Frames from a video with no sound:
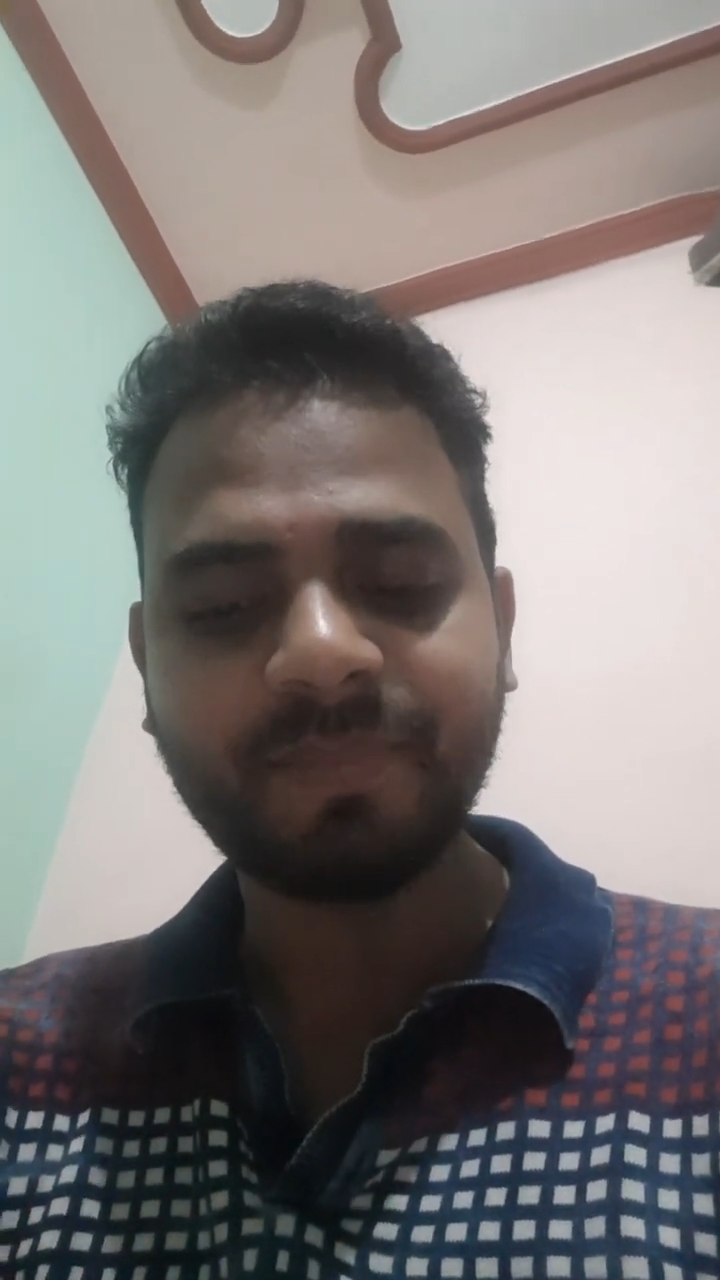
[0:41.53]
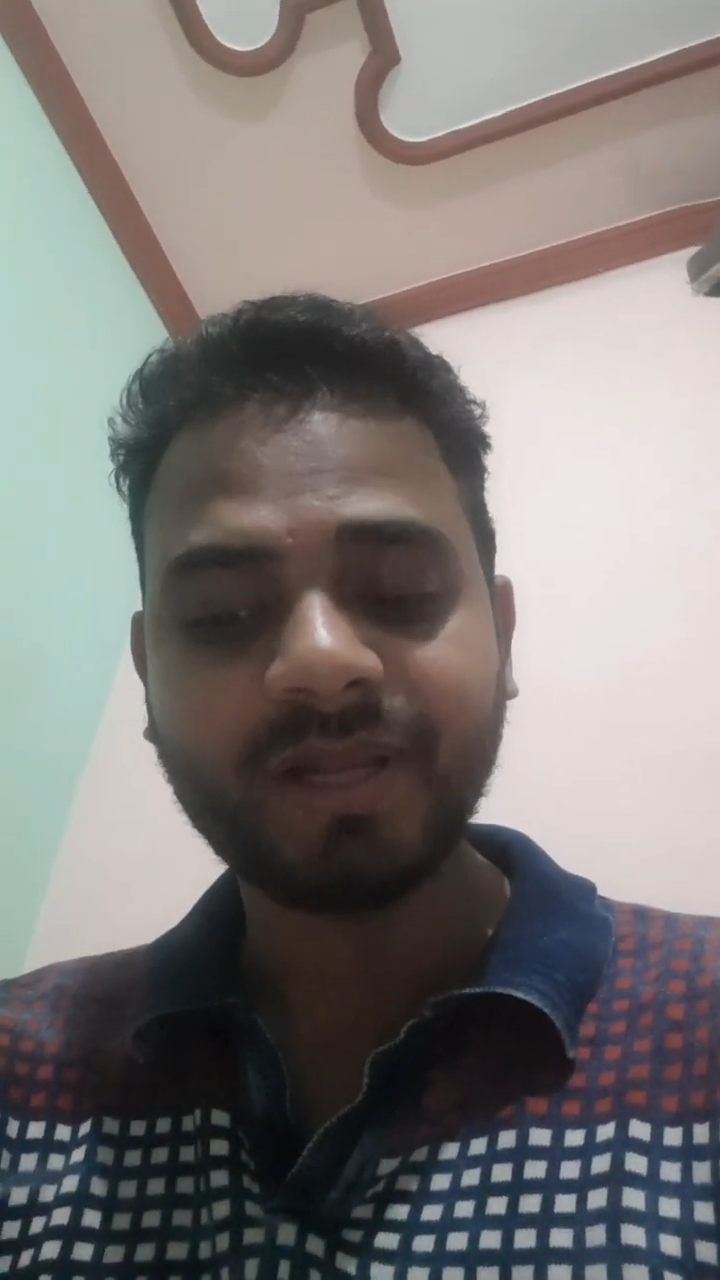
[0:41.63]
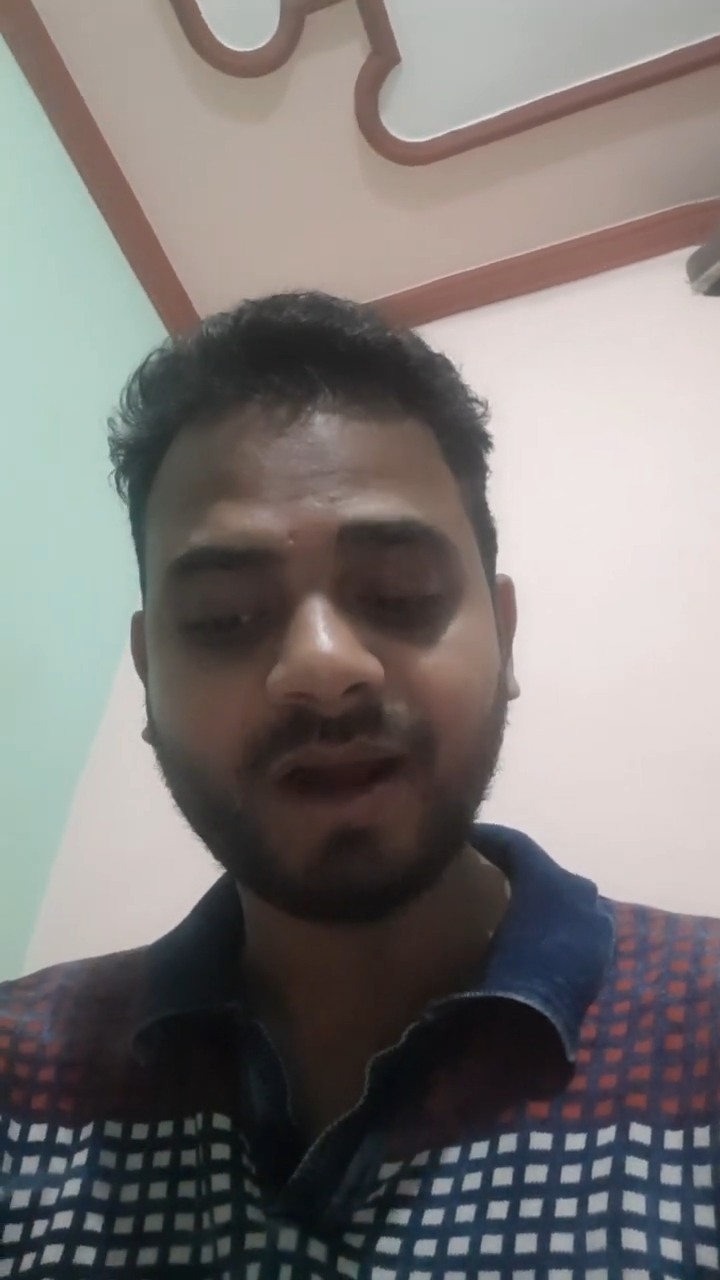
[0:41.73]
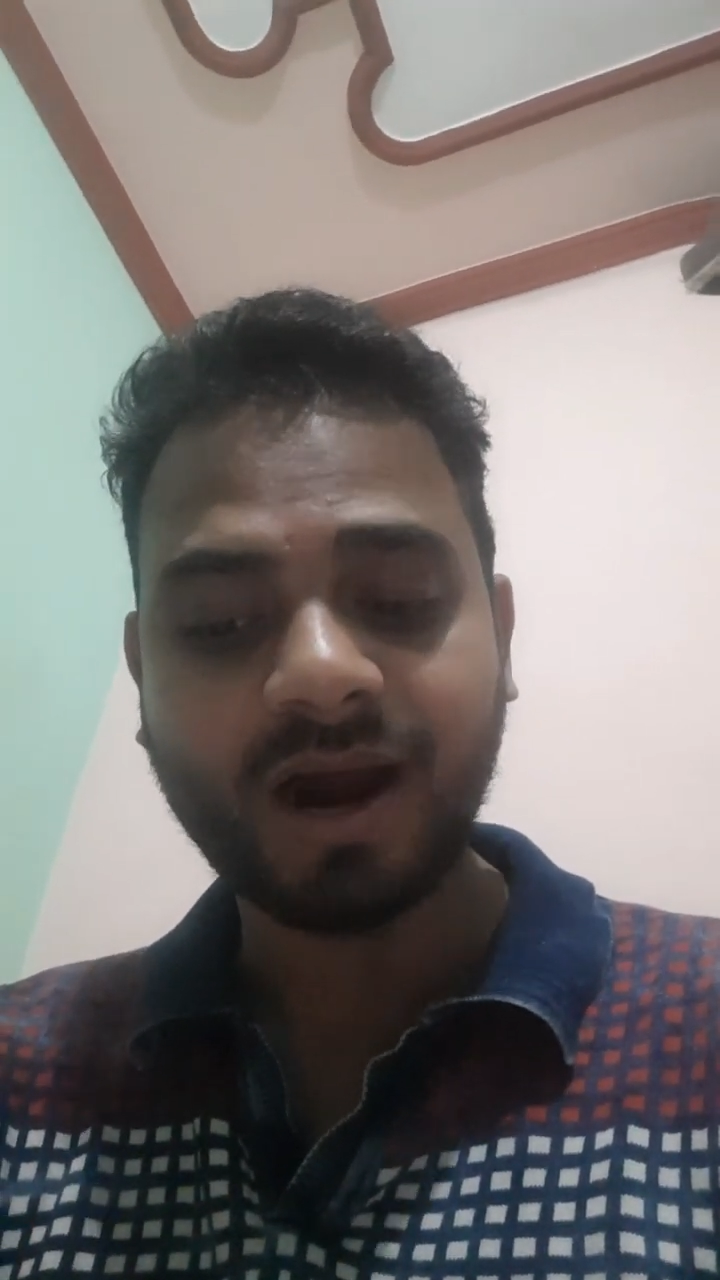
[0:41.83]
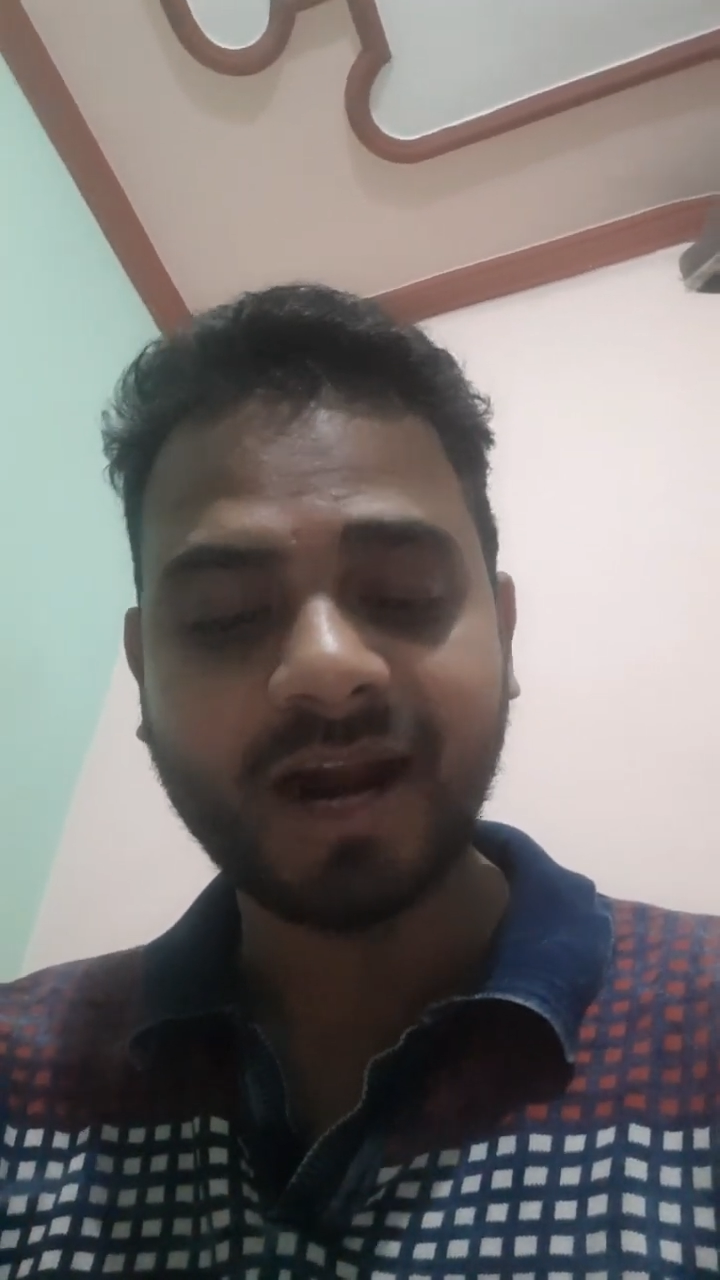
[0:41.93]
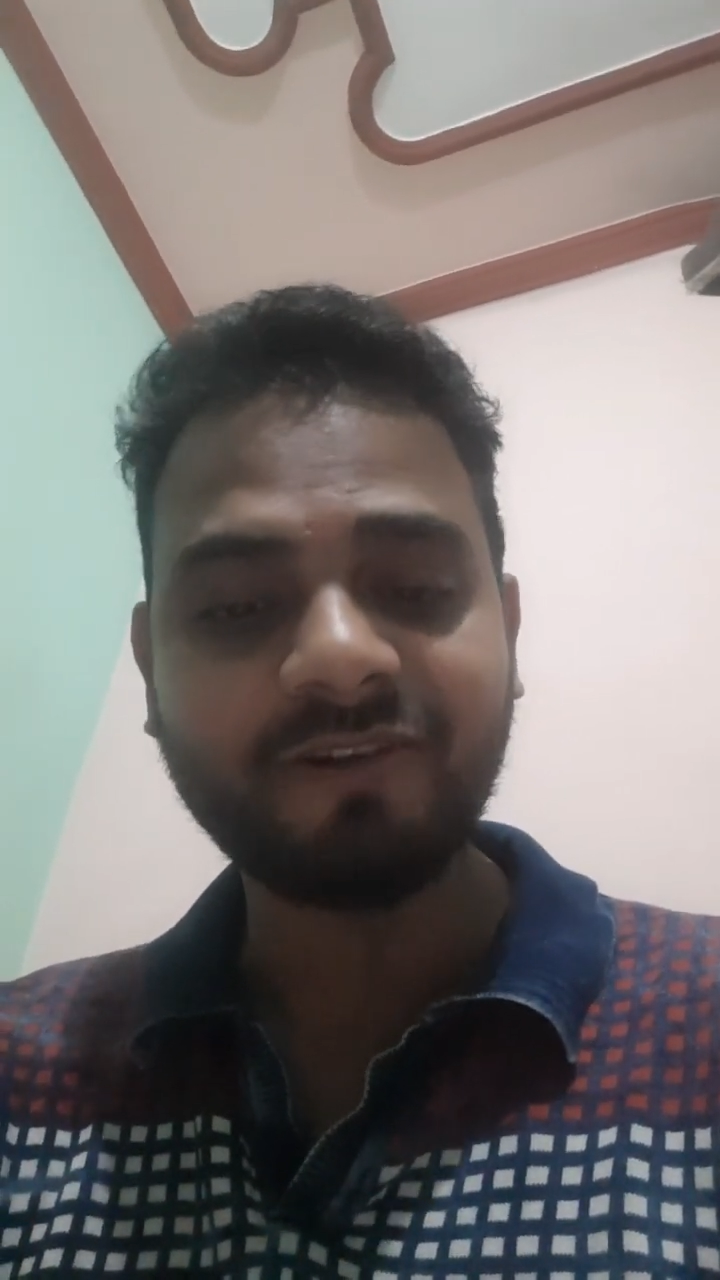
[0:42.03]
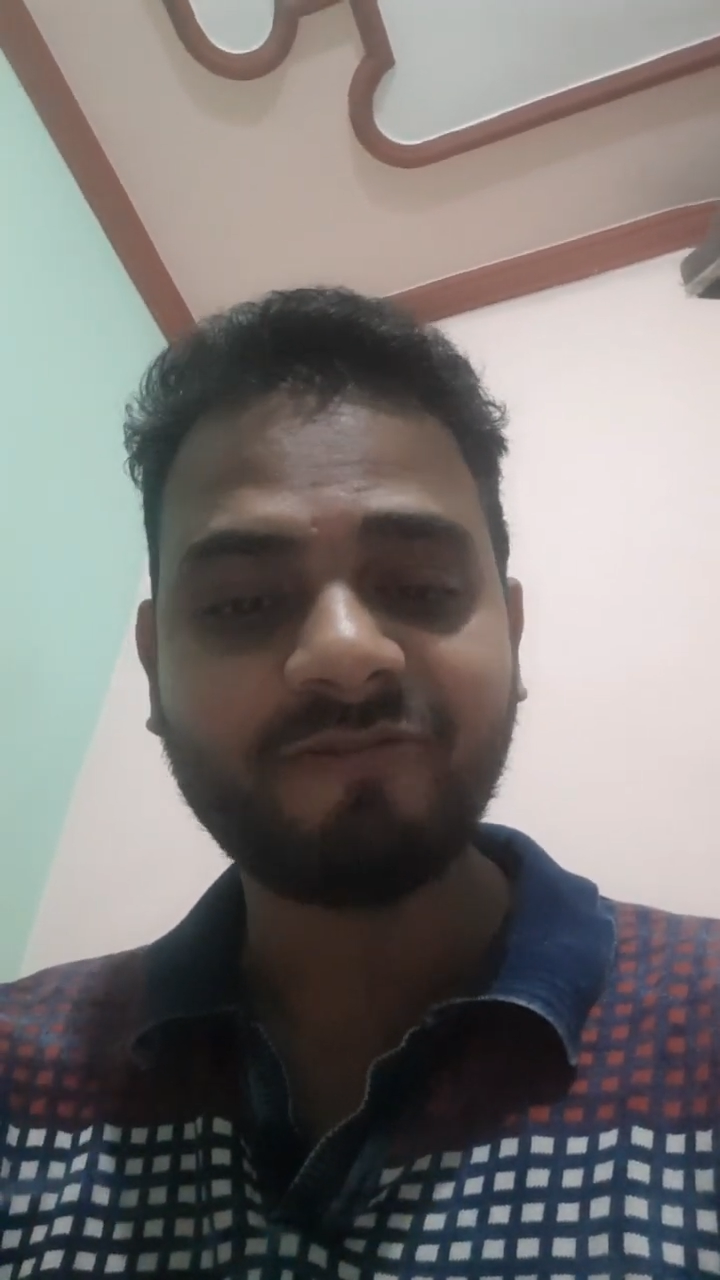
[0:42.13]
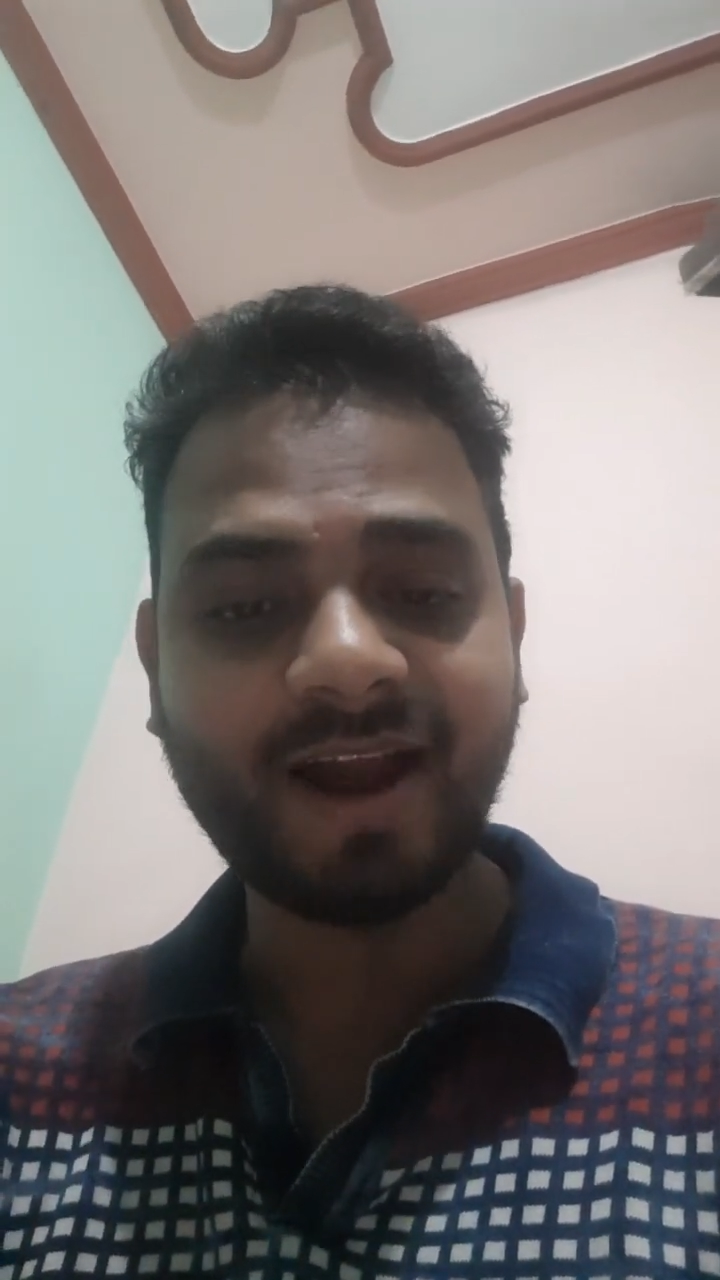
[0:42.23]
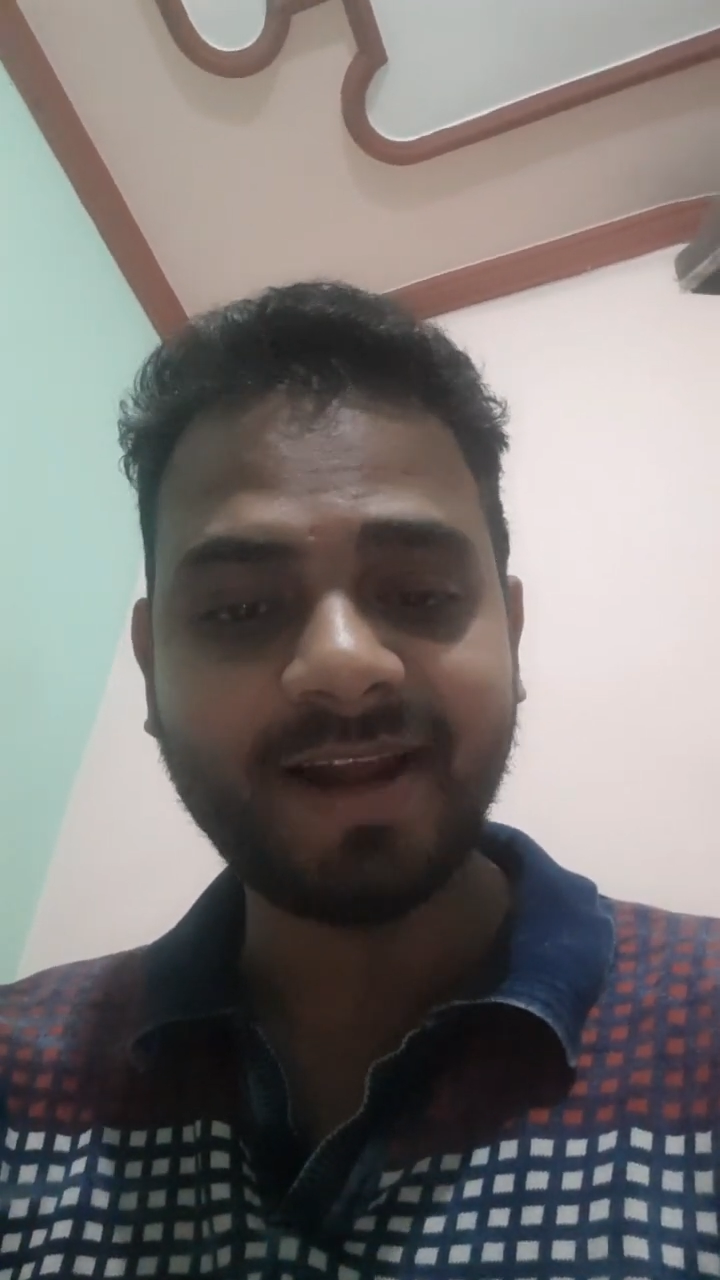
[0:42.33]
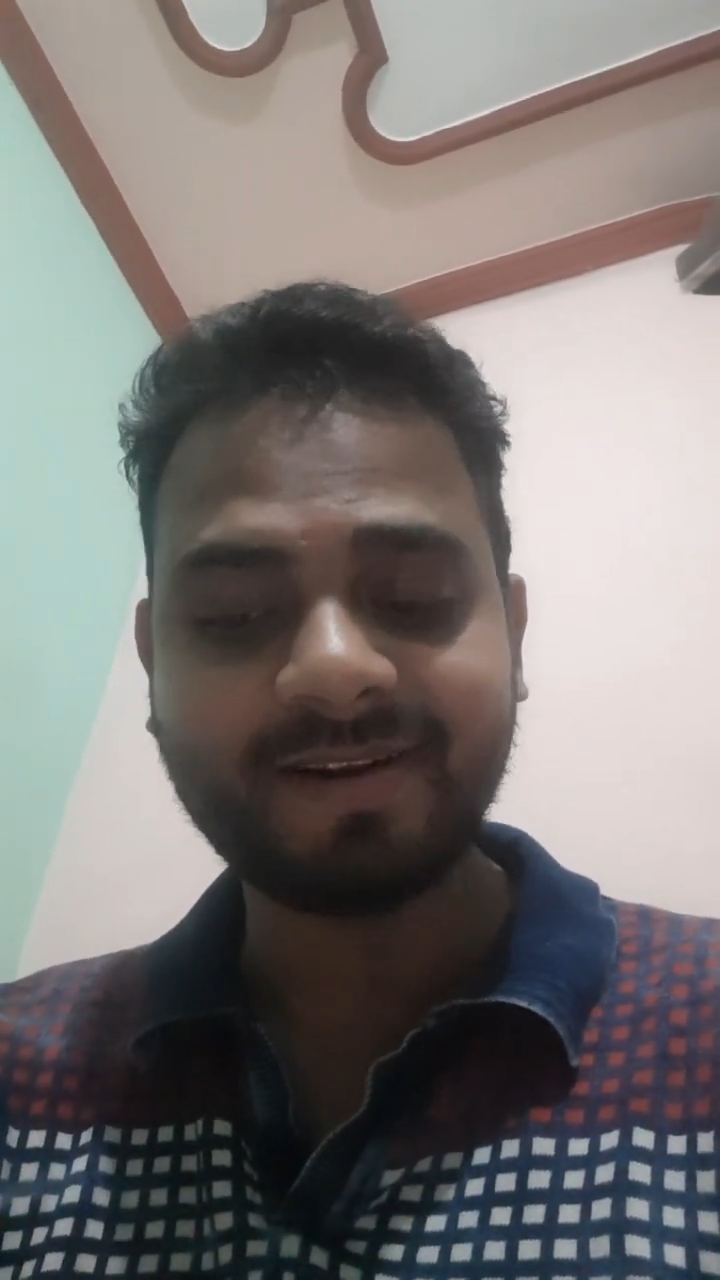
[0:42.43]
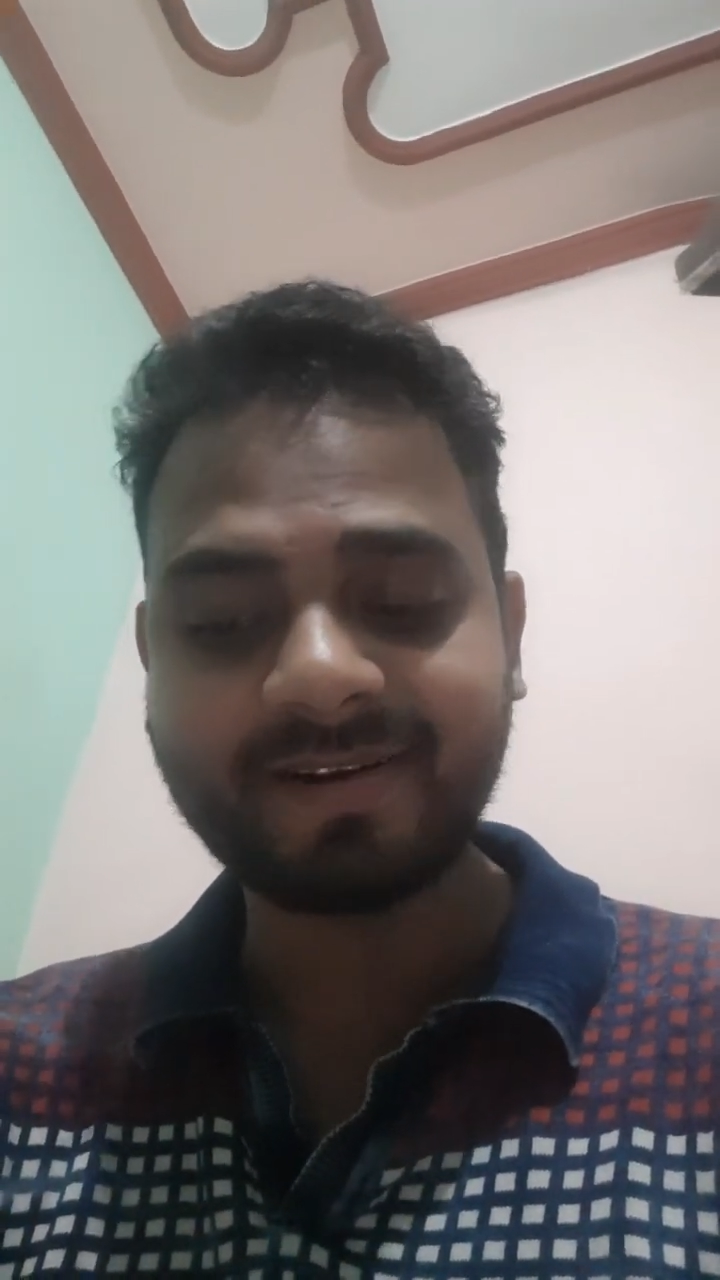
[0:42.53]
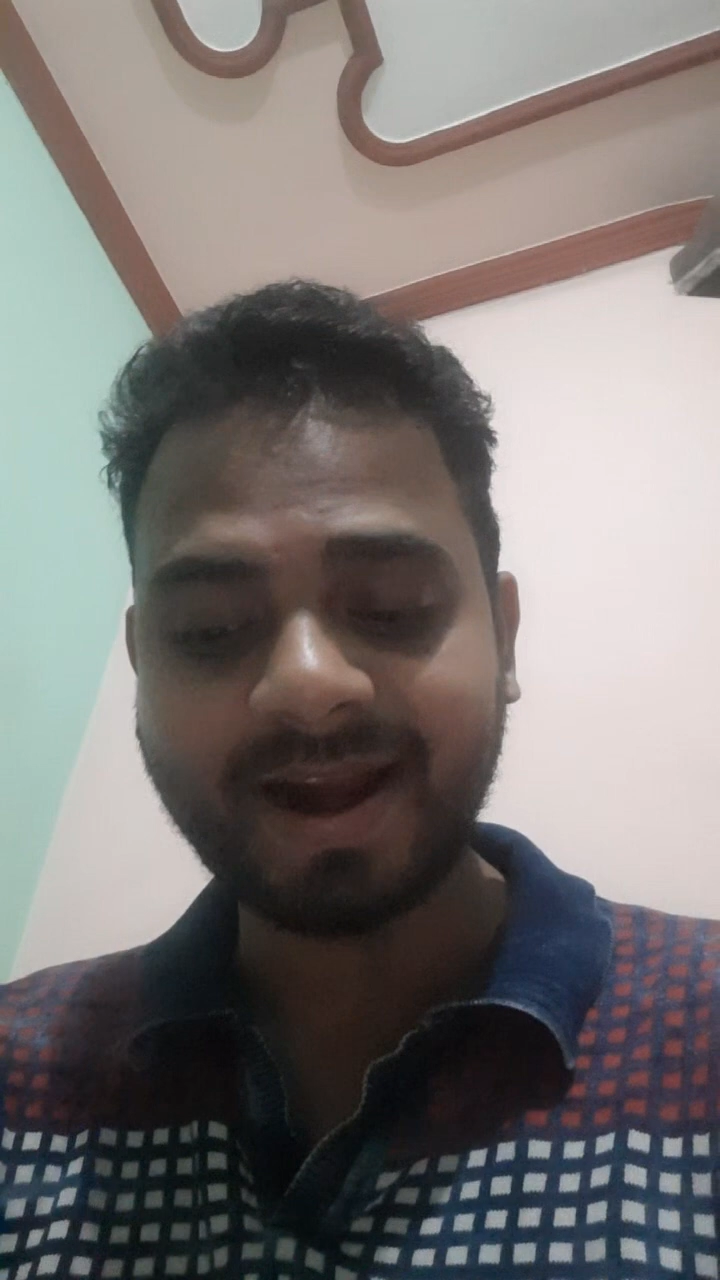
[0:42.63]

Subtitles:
me hard while